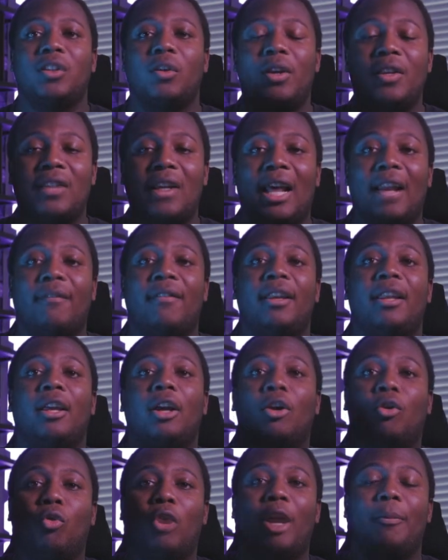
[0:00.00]
So he's kind of getting
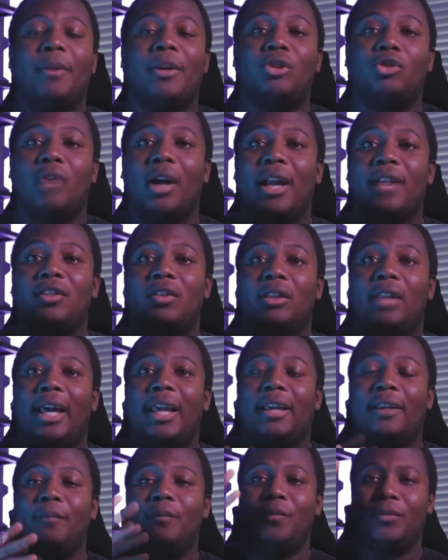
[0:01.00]
a grip and trying to
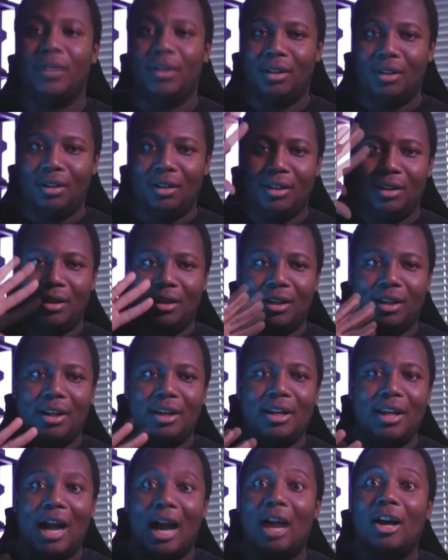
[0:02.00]
like
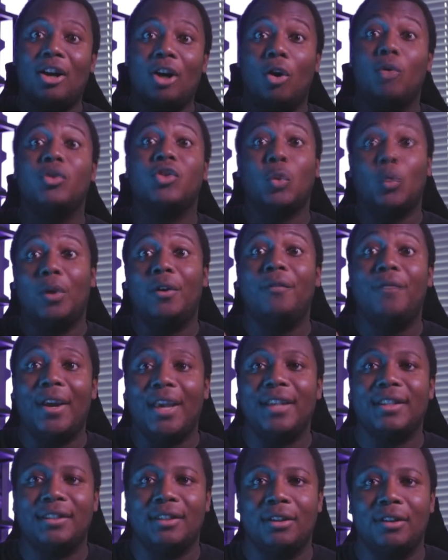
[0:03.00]
not go so
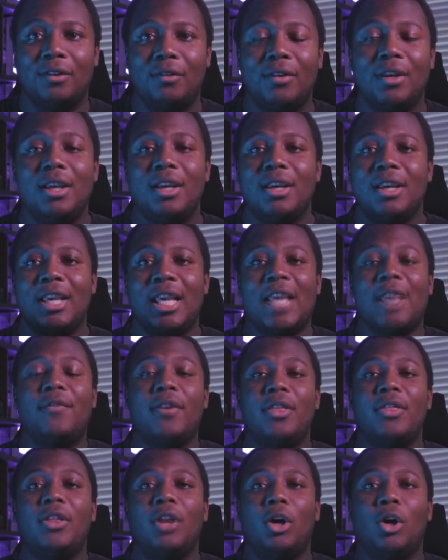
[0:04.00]
invasive,
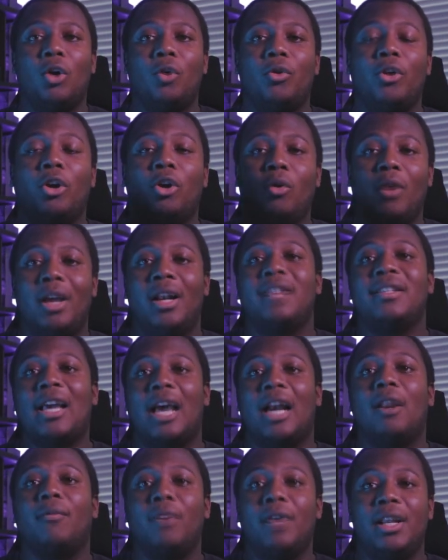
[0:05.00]
even though the grid is
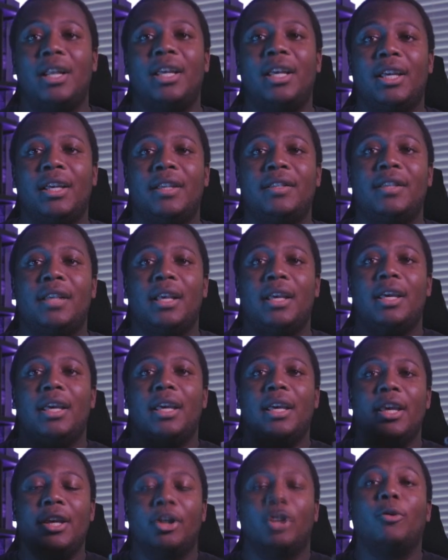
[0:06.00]
kind of reading his
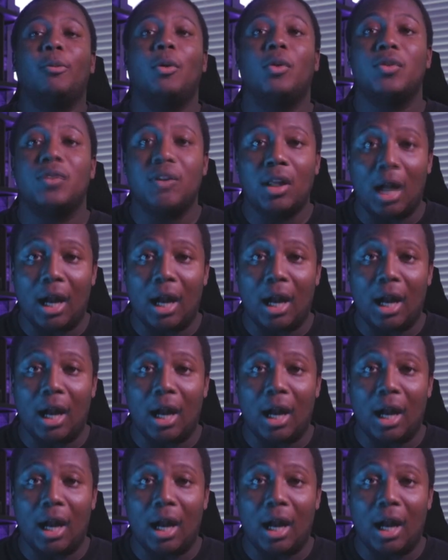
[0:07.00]
innermost